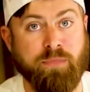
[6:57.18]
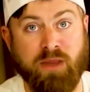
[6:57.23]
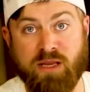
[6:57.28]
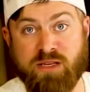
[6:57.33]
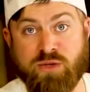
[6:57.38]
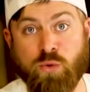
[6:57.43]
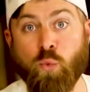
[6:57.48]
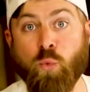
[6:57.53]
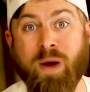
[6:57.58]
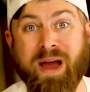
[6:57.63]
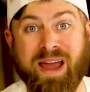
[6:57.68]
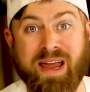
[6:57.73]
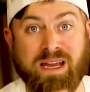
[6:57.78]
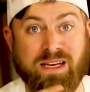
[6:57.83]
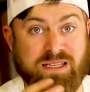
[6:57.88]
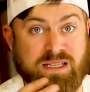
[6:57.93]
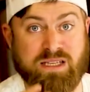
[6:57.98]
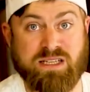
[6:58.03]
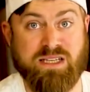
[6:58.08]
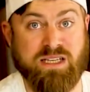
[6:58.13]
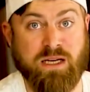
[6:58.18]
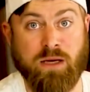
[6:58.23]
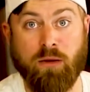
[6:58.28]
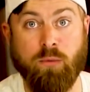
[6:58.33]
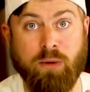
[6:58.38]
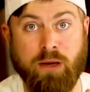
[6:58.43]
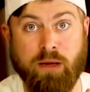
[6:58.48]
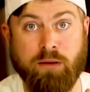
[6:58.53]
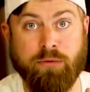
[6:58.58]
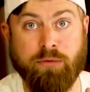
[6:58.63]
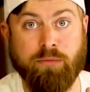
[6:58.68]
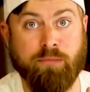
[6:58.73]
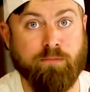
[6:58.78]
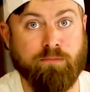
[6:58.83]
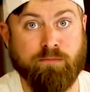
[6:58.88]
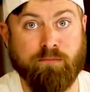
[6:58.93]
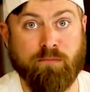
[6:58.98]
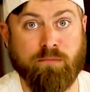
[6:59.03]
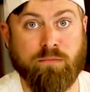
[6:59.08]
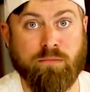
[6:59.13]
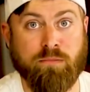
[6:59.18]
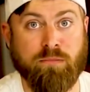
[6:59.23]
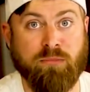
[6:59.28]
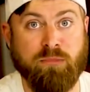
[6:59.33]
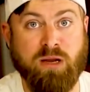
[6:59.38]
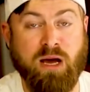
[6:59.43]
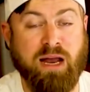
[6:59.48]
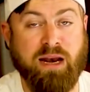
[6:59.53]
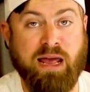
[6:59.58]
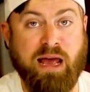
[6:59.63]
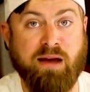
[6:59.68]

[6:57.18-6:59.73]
is a way to deal with not